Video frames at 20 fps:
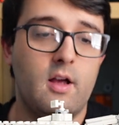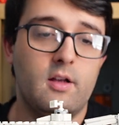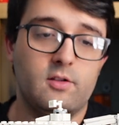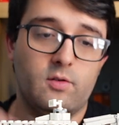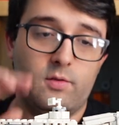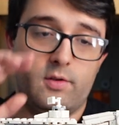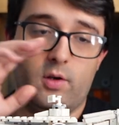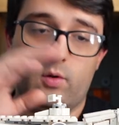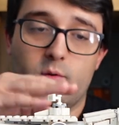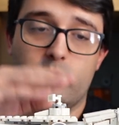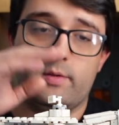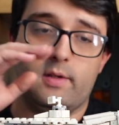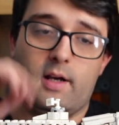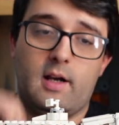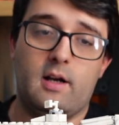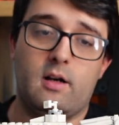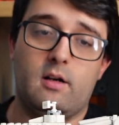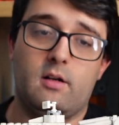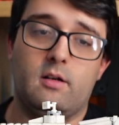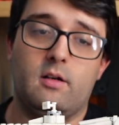So those
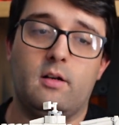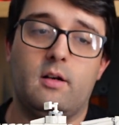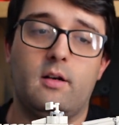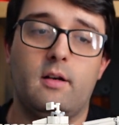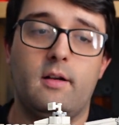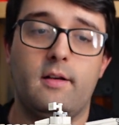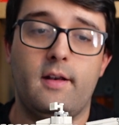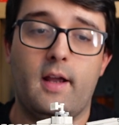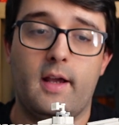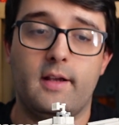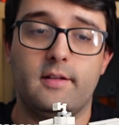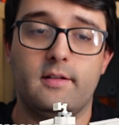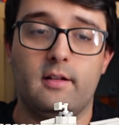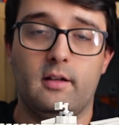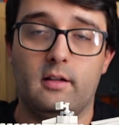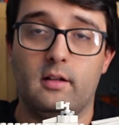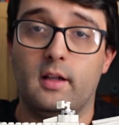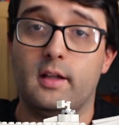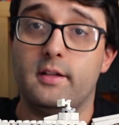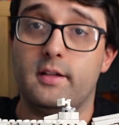are nice
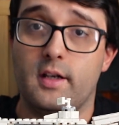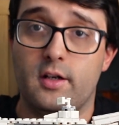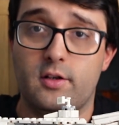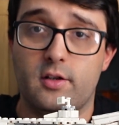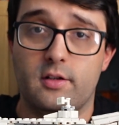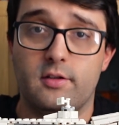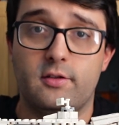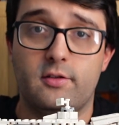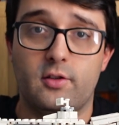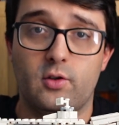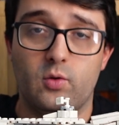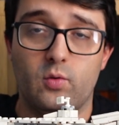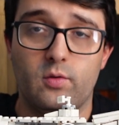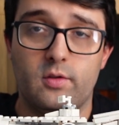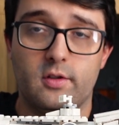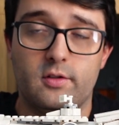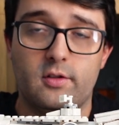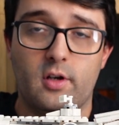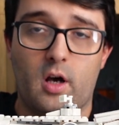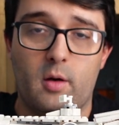little additions to
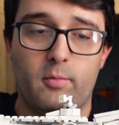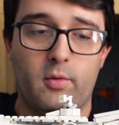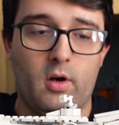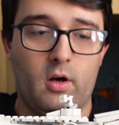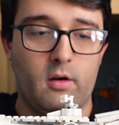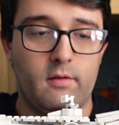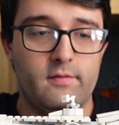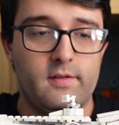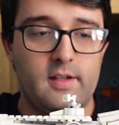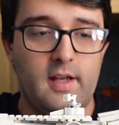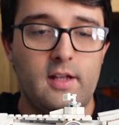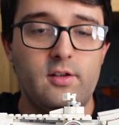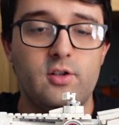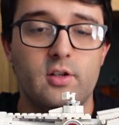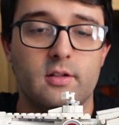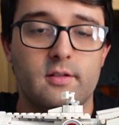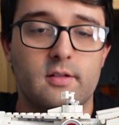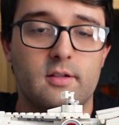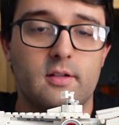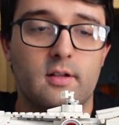the top of the
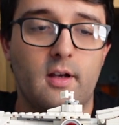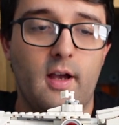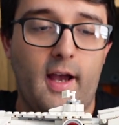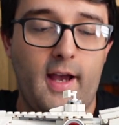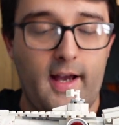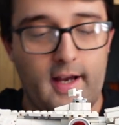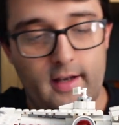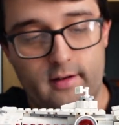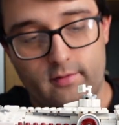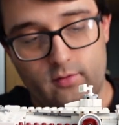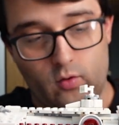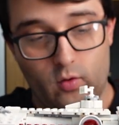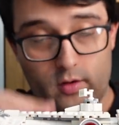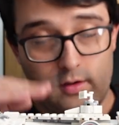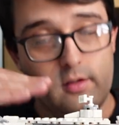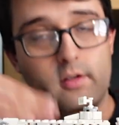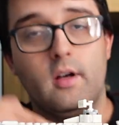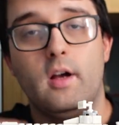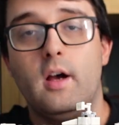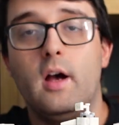engines, and of
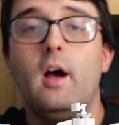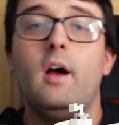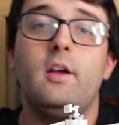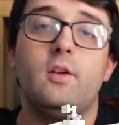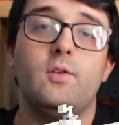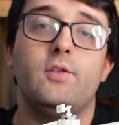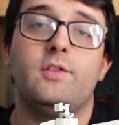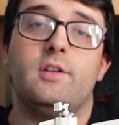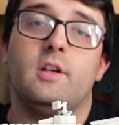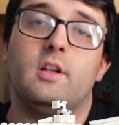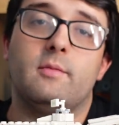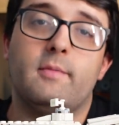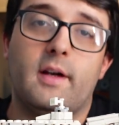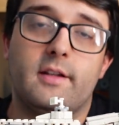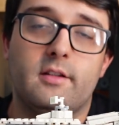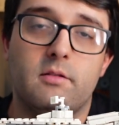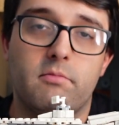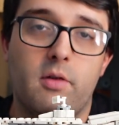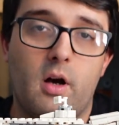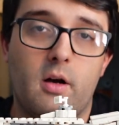course you see them
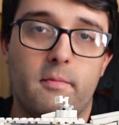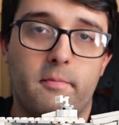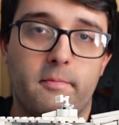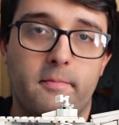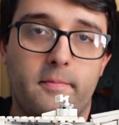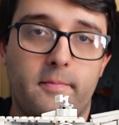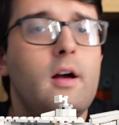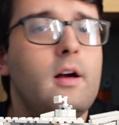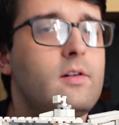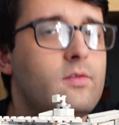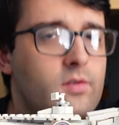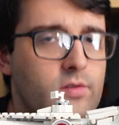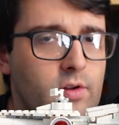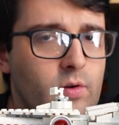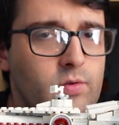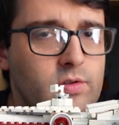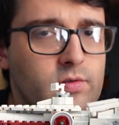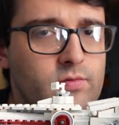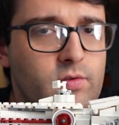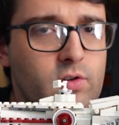at the bottom. For
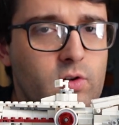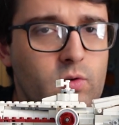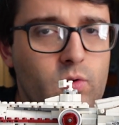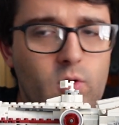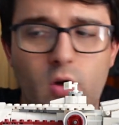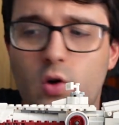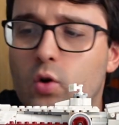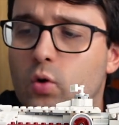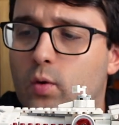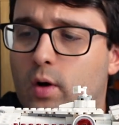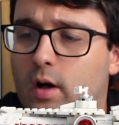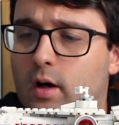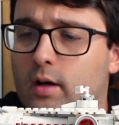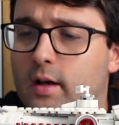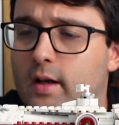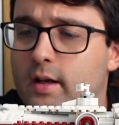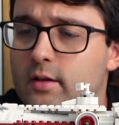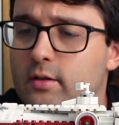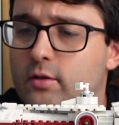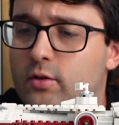those of you who
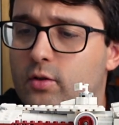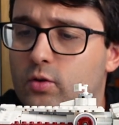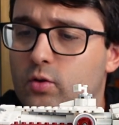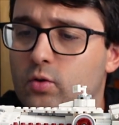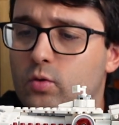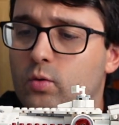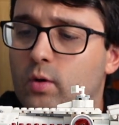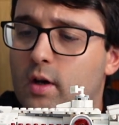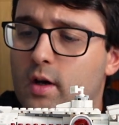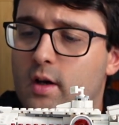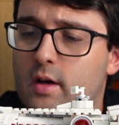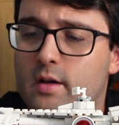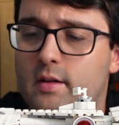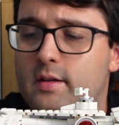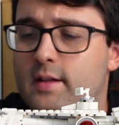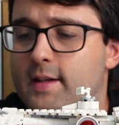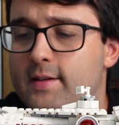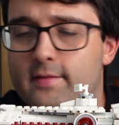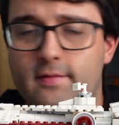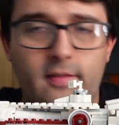are into
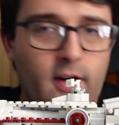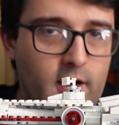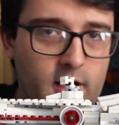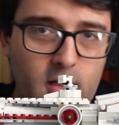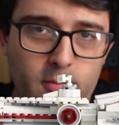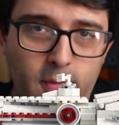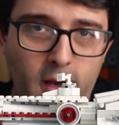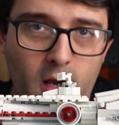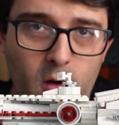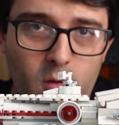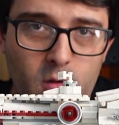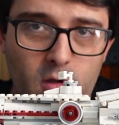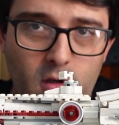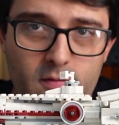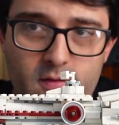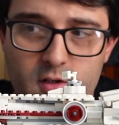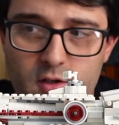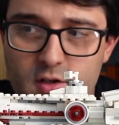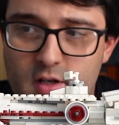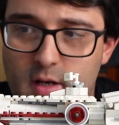the firepower
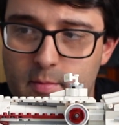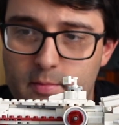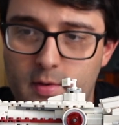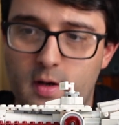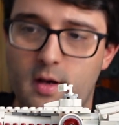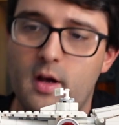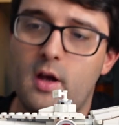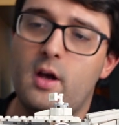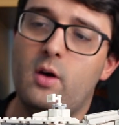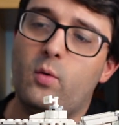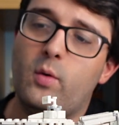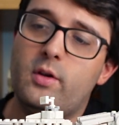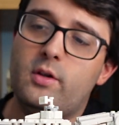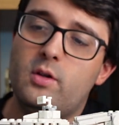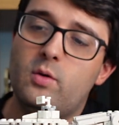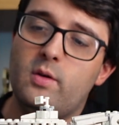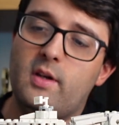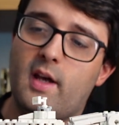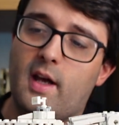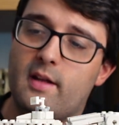of the ship, we
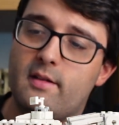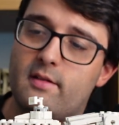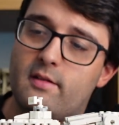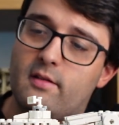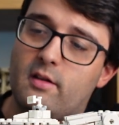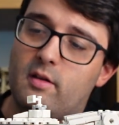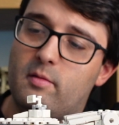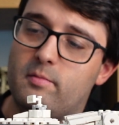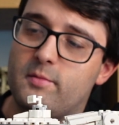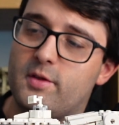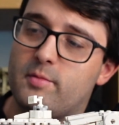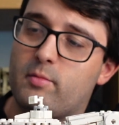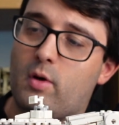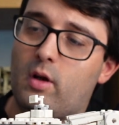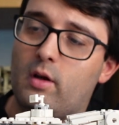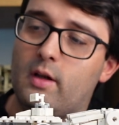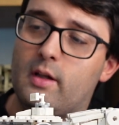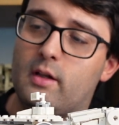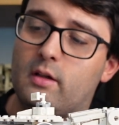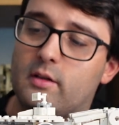do get some
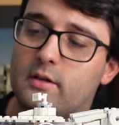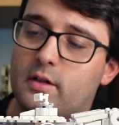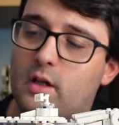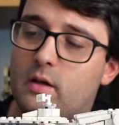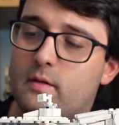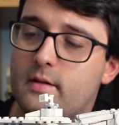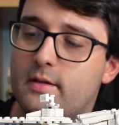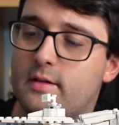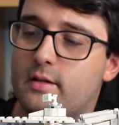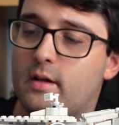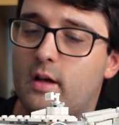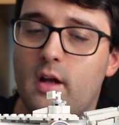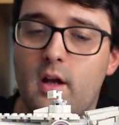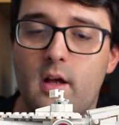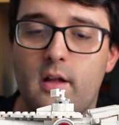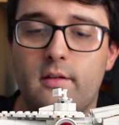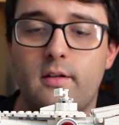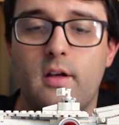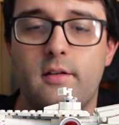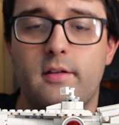small little turrets,
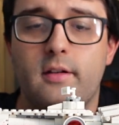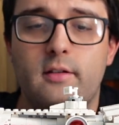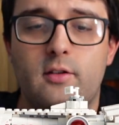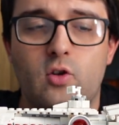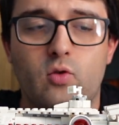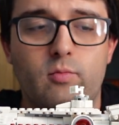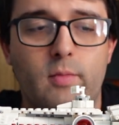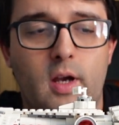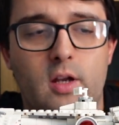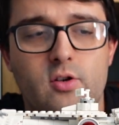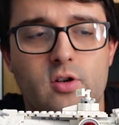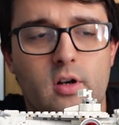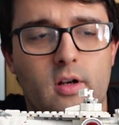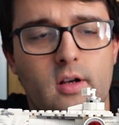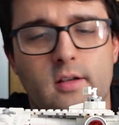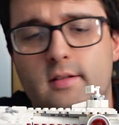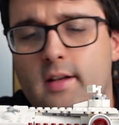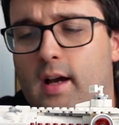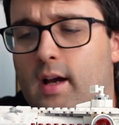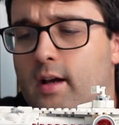nothing too major,
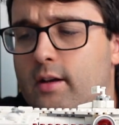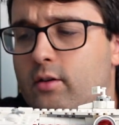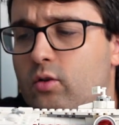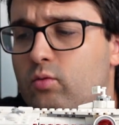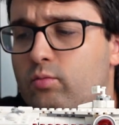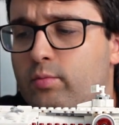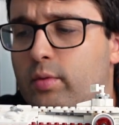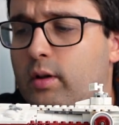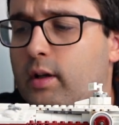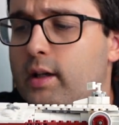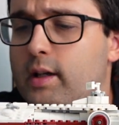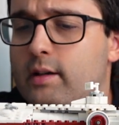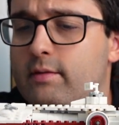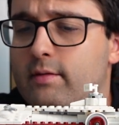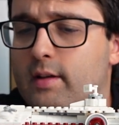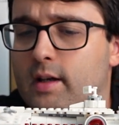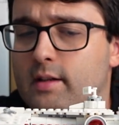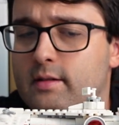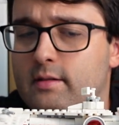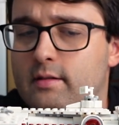because I don't believe
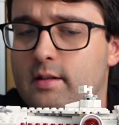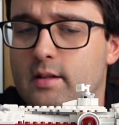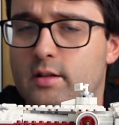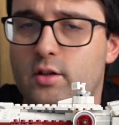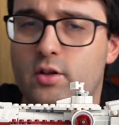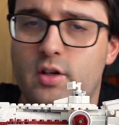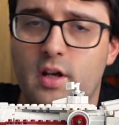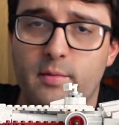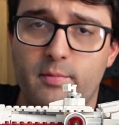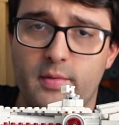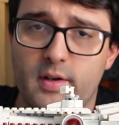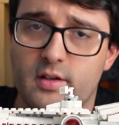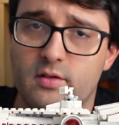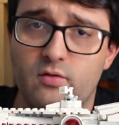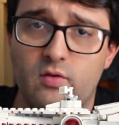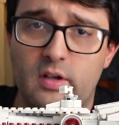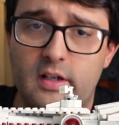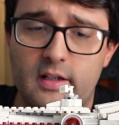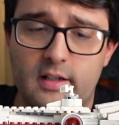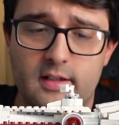that this ship
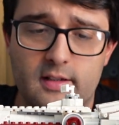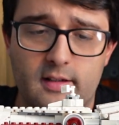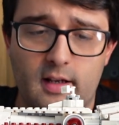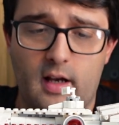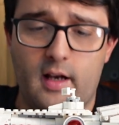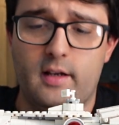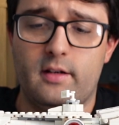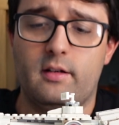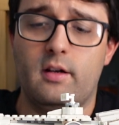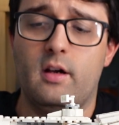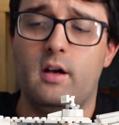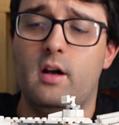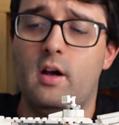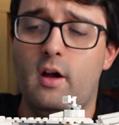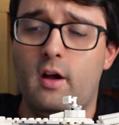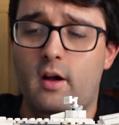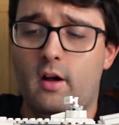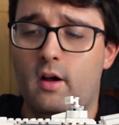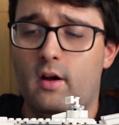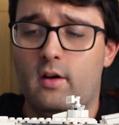is really designed
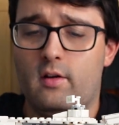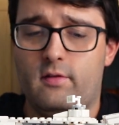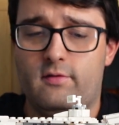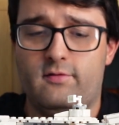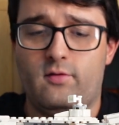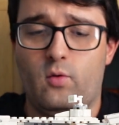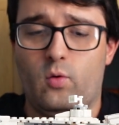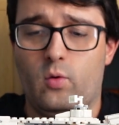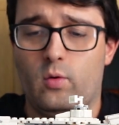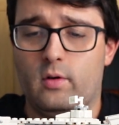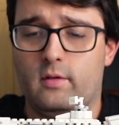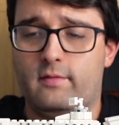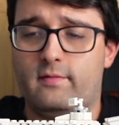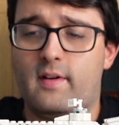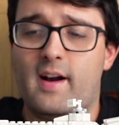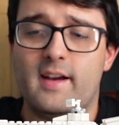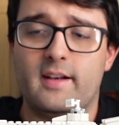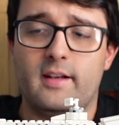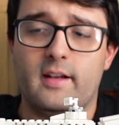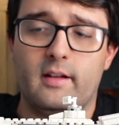for
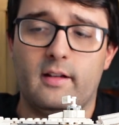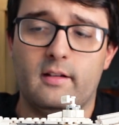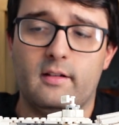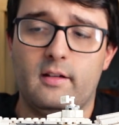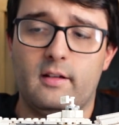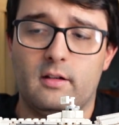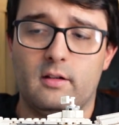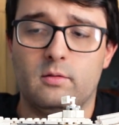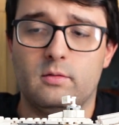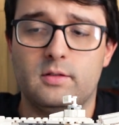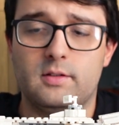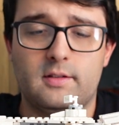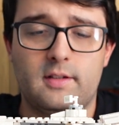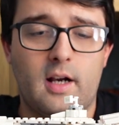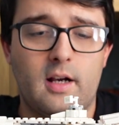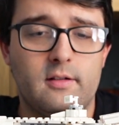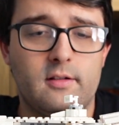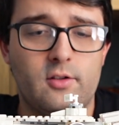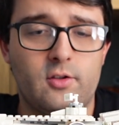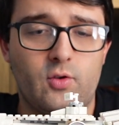fighting,
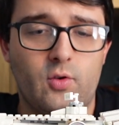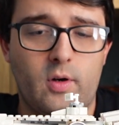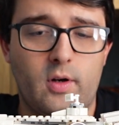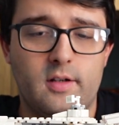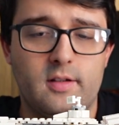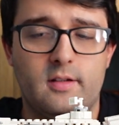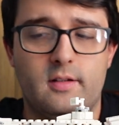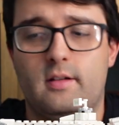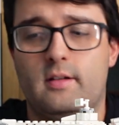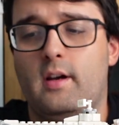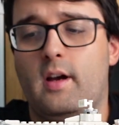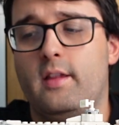Star Destroyers.